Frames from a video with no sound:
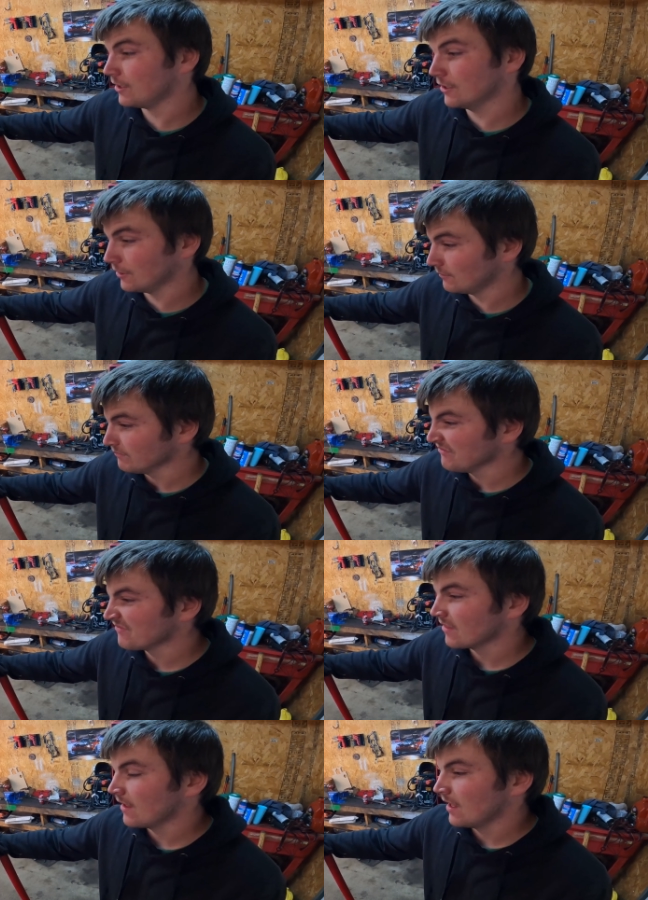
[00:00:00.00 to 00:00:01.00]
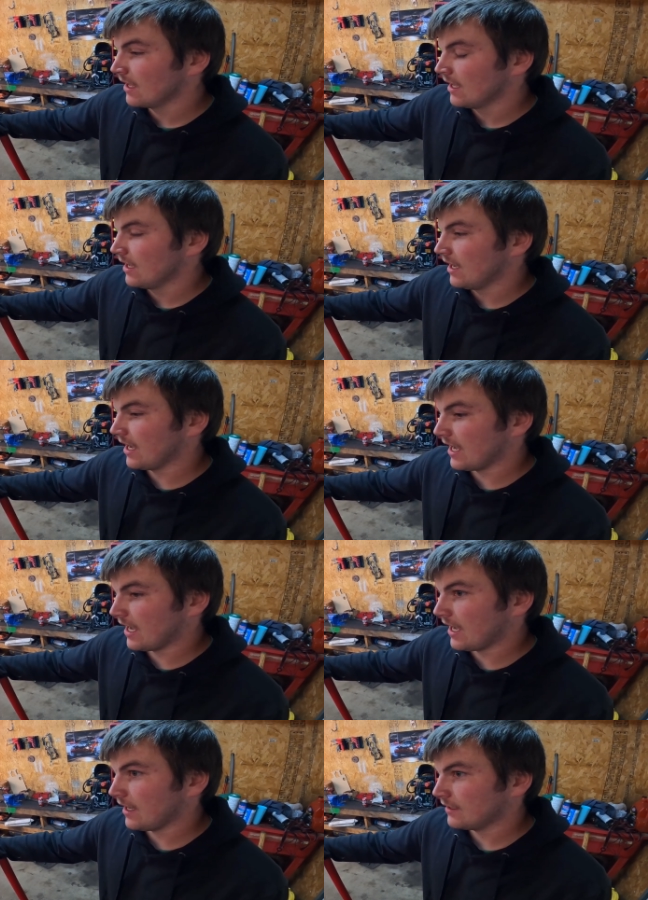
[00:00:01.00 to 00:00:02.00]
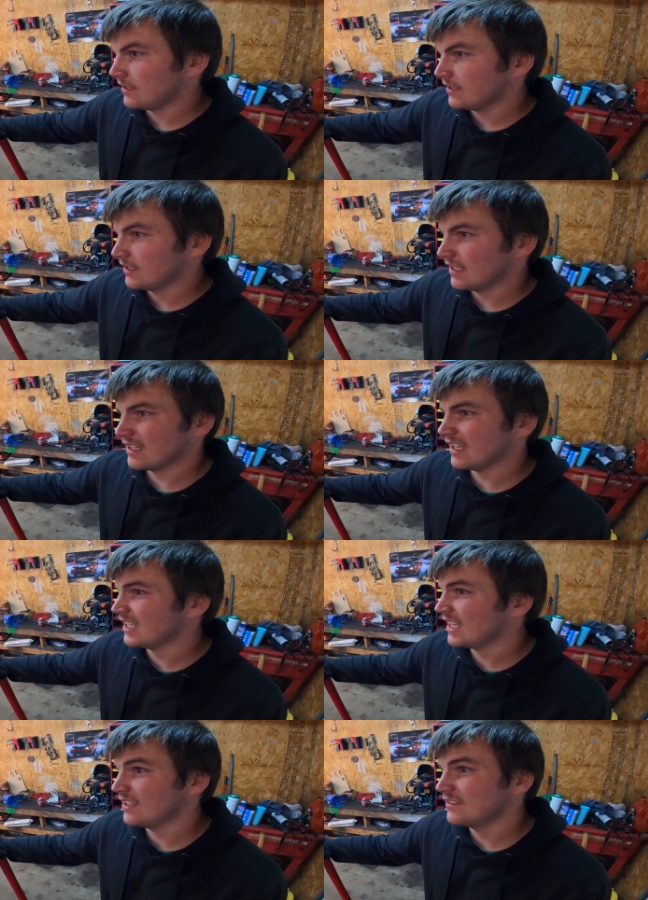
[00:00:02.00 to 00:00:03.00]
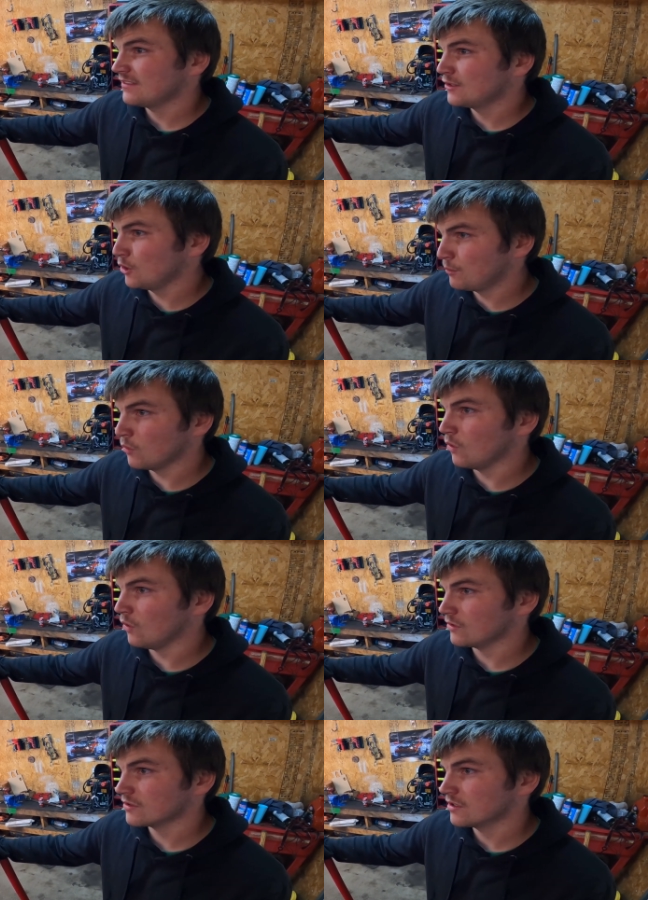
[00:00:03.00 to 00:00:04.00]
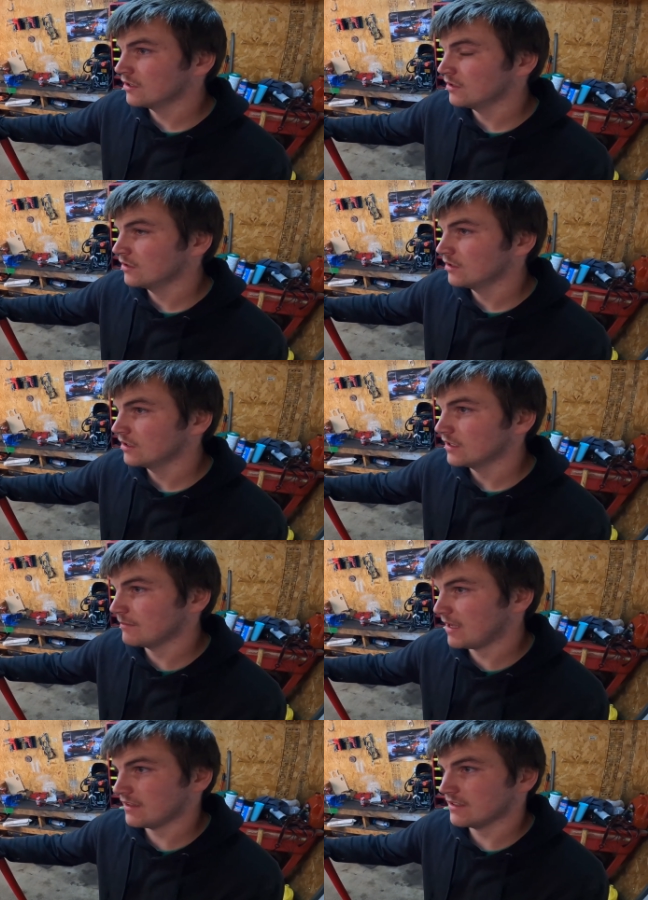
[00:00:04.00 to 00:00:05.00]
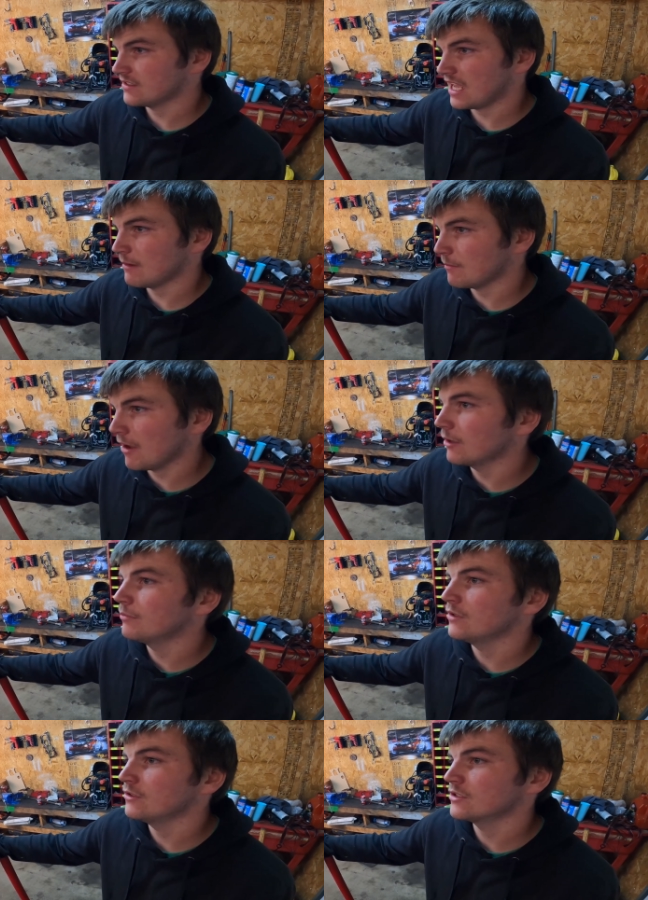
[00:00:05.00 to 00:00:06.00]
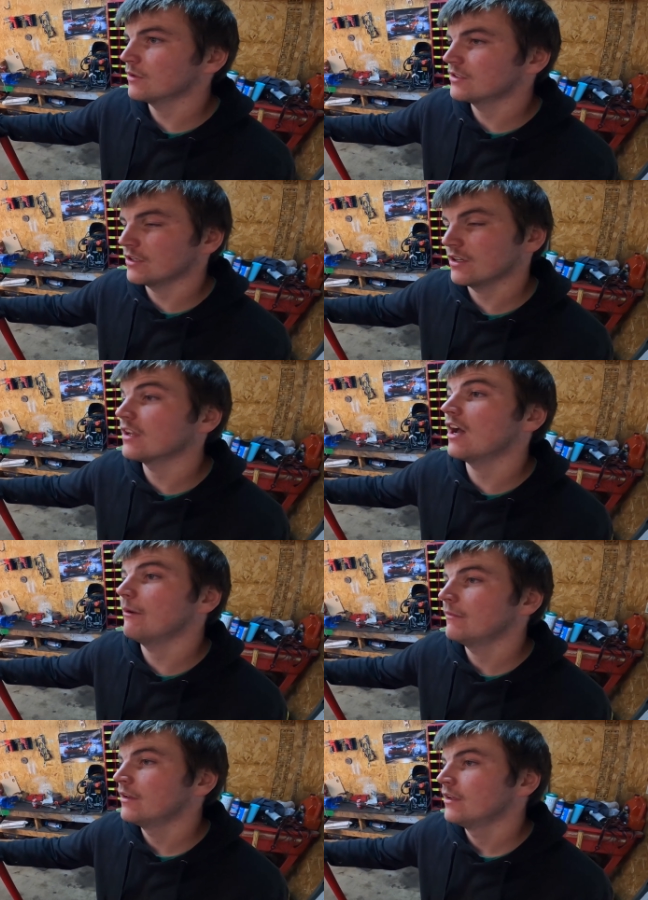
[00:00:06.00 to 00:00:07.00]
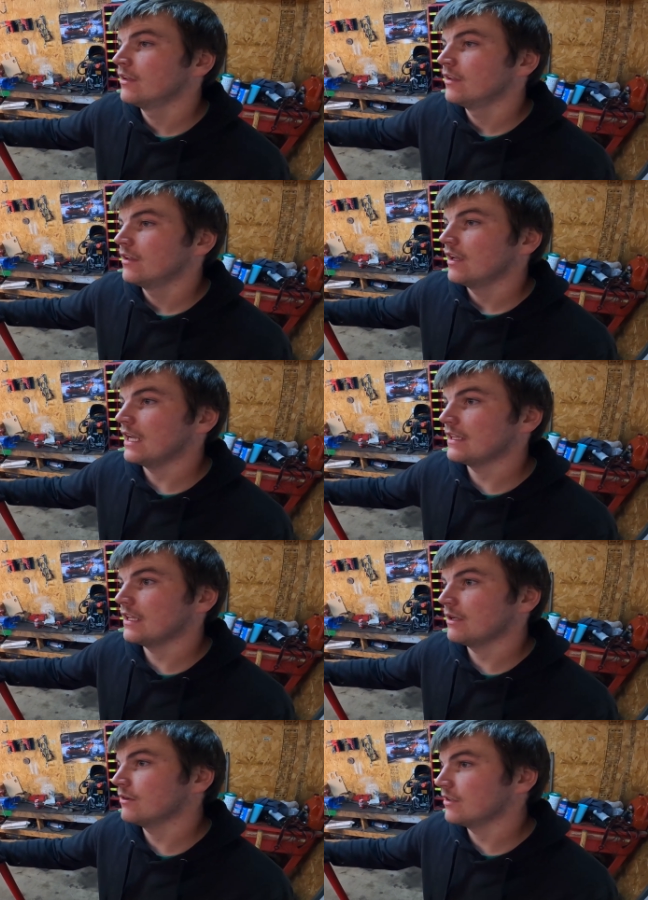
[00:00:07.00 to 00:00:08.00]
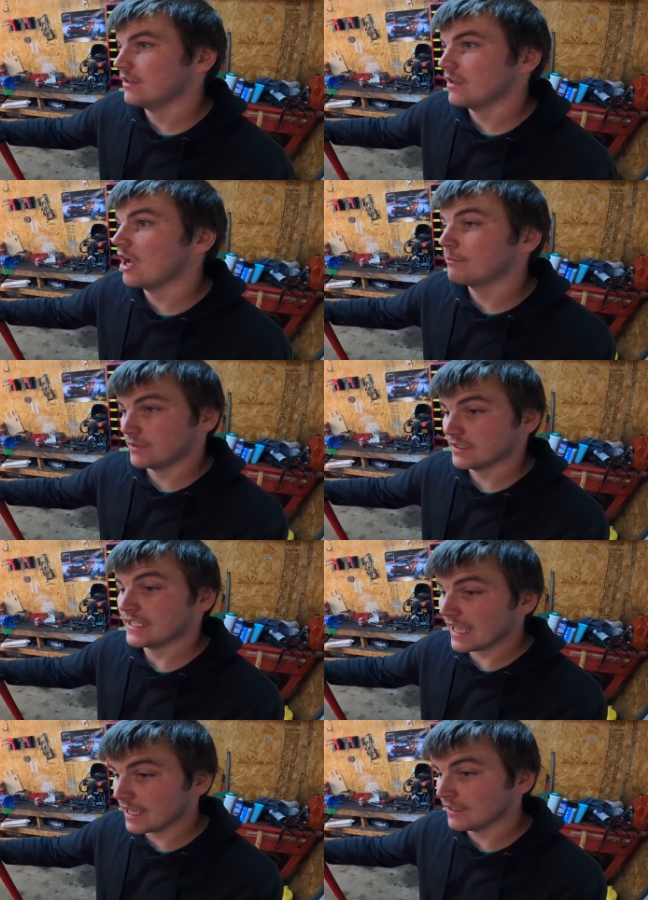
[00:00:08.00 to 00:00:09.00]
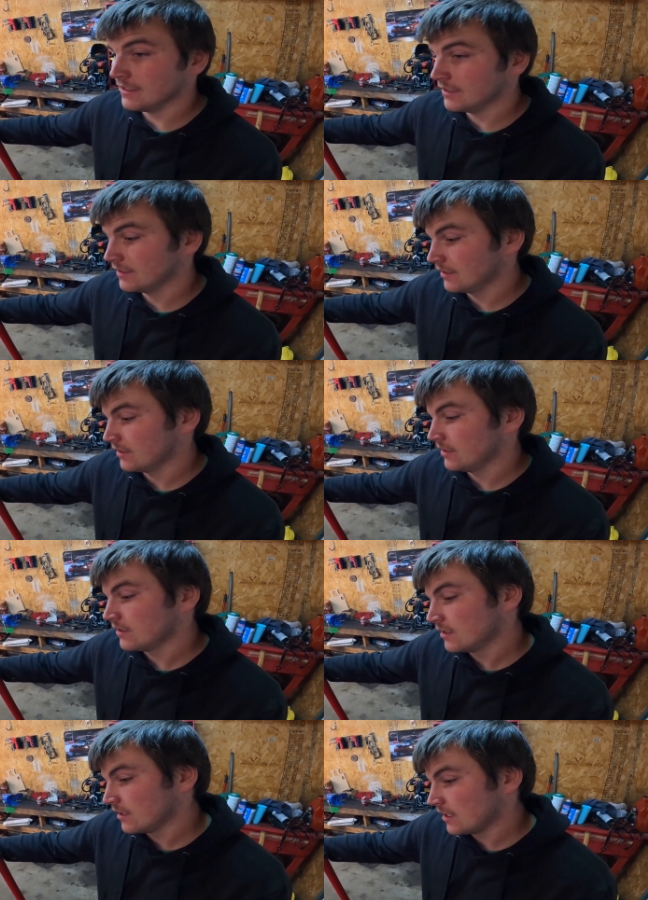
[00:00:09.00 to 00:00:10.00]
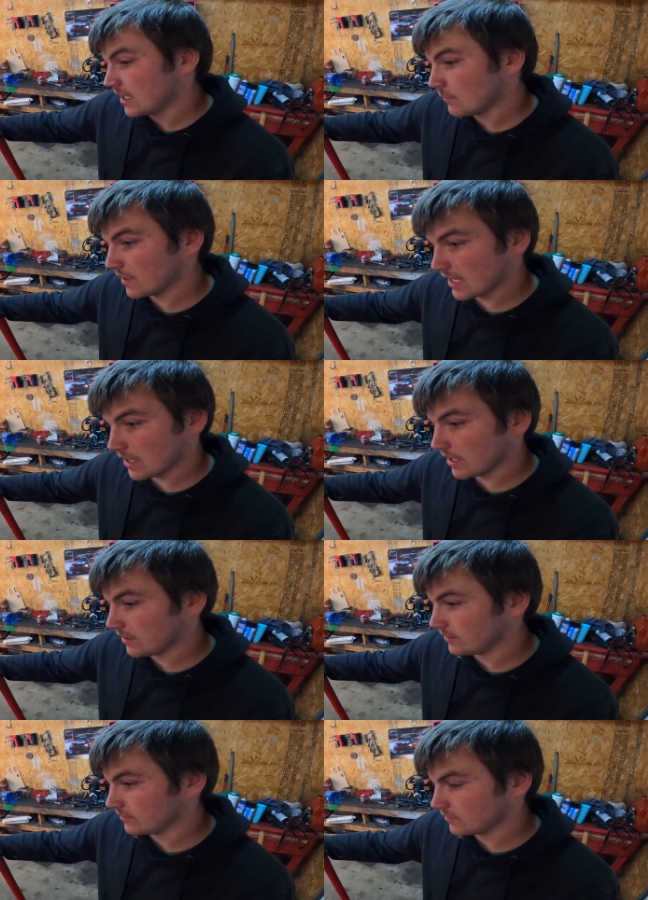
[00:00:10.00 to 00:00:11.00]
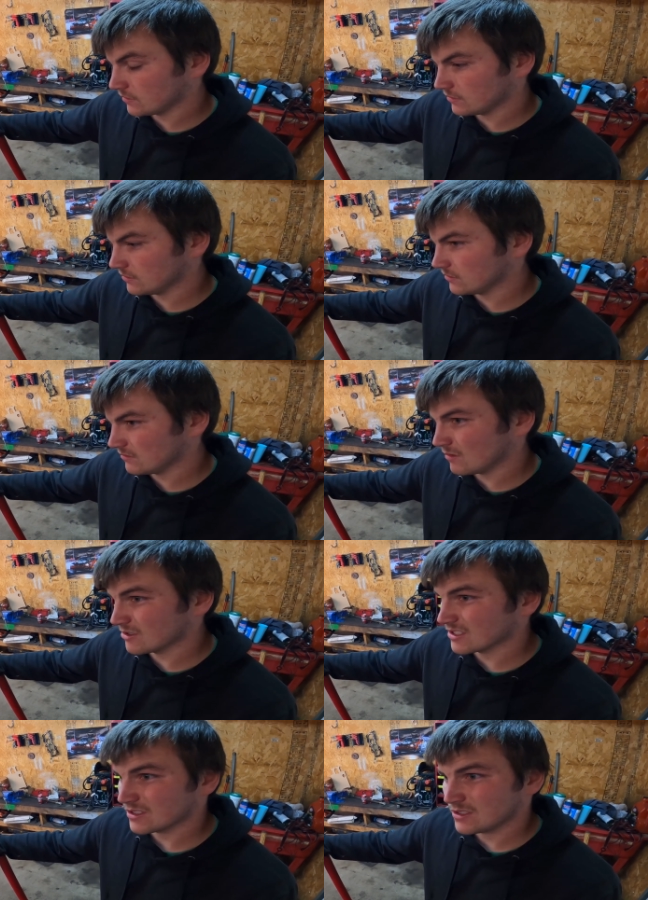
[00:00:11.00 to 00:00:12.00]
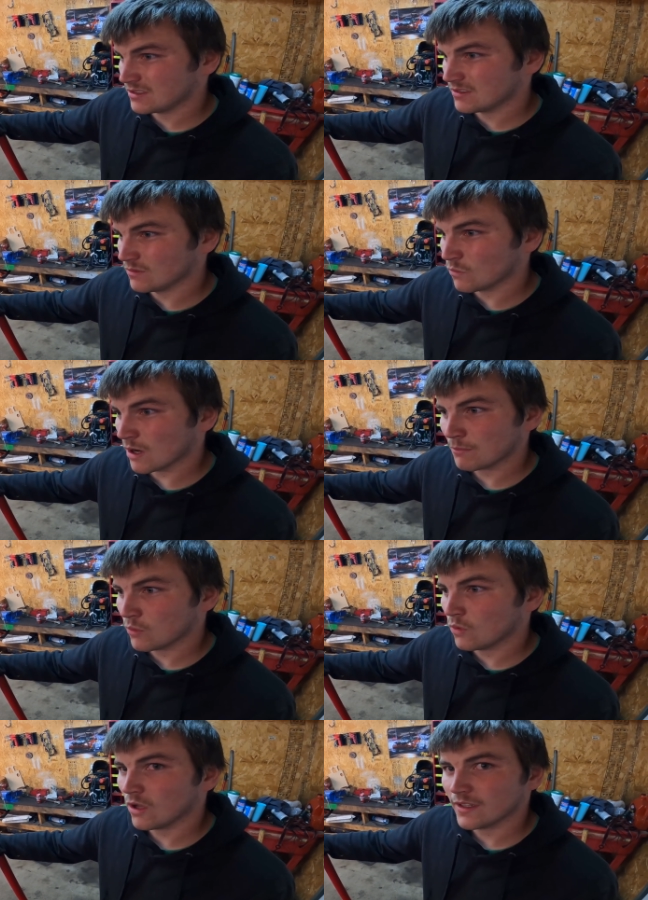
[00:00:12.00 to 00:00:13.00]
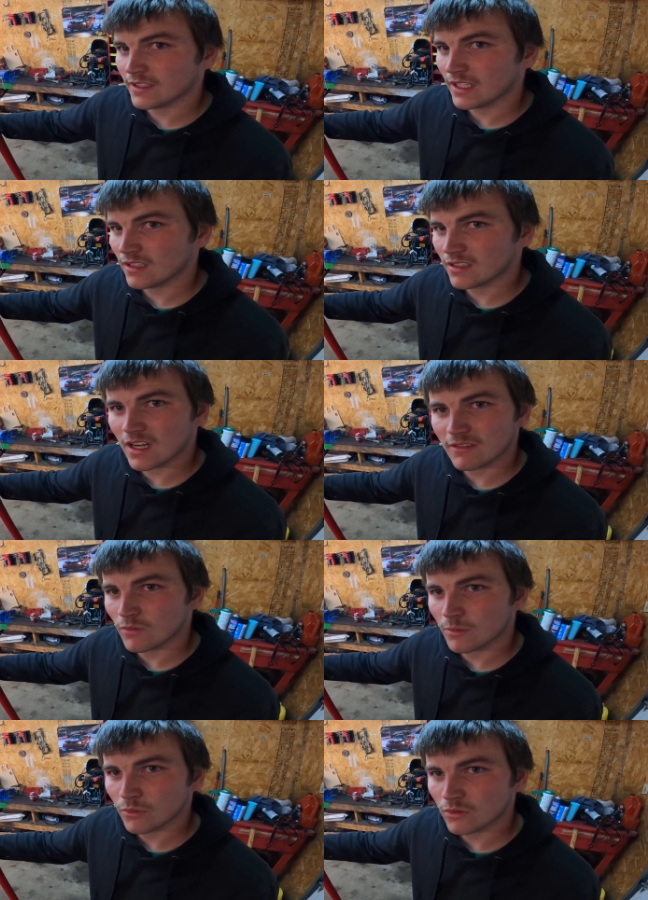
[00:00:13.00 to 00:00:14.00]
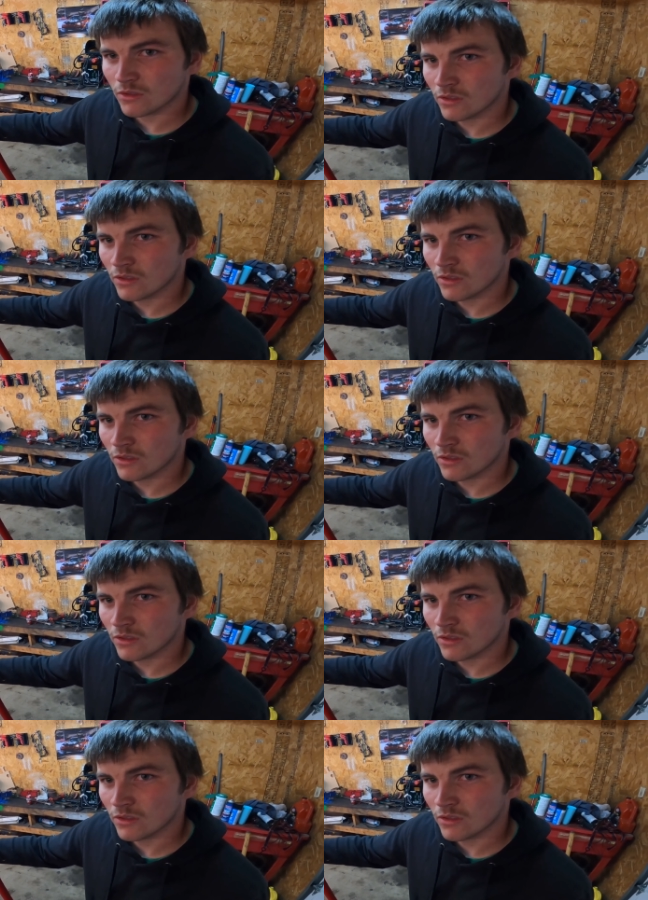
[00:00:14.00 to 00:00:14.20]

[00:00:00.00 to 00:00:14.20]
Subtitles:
We do. And I think it did 2 pulls. It made the same amount of boost, so we turned it up. And then it was up to 10. And we get, what was it, 1 pull on 10? Not even 1 pull.